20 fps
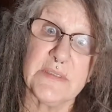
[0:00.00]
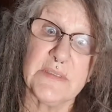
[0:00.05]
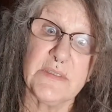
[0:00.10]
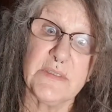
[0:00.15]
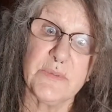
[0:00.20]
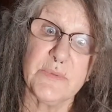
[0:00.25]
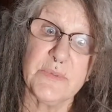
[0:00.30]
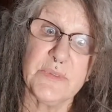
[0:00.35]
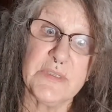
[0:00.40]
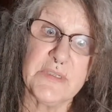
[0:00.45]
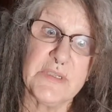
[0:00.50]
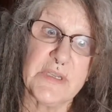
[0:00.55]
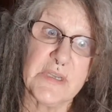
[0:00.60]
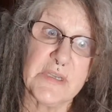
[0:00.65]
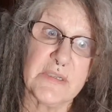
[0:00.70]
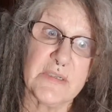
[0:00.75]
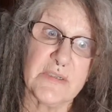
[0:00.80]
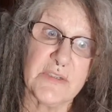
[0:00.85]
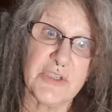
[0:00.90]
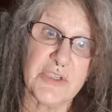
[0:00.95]
you're really not
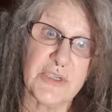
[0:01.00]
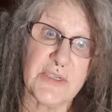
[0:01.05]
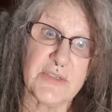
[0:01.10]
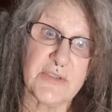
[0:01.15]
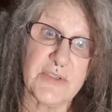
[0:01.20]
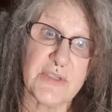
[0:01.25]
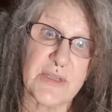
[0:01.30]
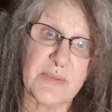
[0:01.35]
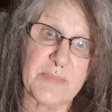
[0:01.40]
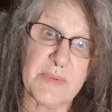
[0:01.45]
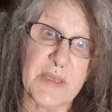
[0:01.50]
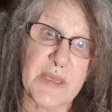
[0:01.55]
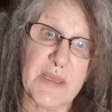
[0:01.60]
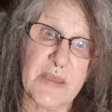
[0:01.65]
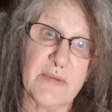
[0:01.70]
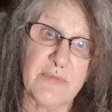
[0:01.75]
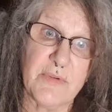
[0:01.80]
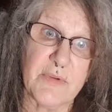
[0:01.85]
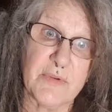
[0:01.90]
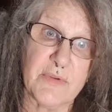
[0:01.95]
going to change that
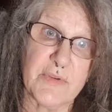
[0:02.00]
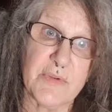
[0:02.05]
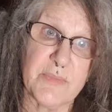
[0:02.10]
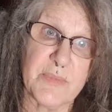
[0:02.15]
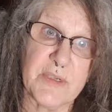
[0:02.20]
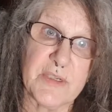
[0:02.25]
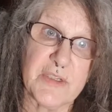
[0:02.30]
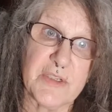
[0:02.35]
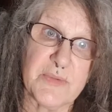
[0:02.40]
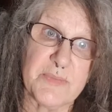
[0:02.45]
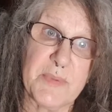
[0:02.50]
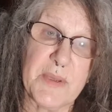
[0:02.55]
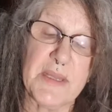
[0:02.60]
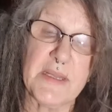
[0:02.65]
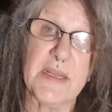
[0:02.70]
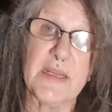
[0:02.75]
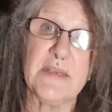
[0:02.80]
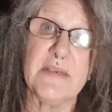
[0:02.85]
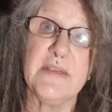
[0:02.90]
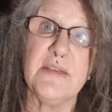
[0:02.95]
behavior too much. But
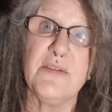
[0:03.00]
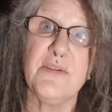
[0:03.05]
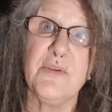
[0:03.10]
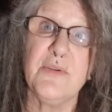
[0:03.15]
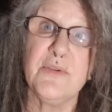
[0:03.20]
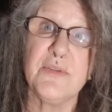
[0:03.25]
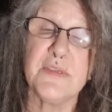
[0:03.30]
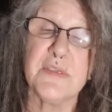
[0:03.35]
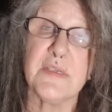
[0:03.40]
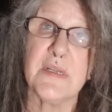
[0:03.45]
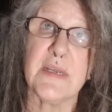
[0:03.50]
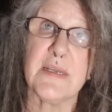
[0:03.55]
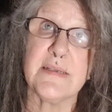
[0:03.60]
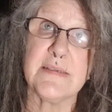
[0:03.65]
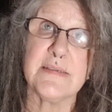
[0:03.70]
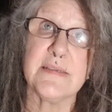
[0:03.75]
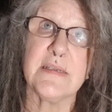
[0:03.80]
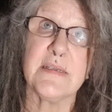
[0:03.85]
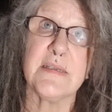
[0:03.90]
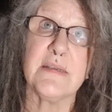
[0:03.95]
I did use it
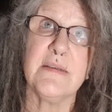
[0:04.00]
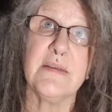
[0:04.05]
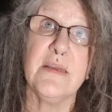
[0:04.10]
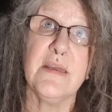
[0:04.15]
as a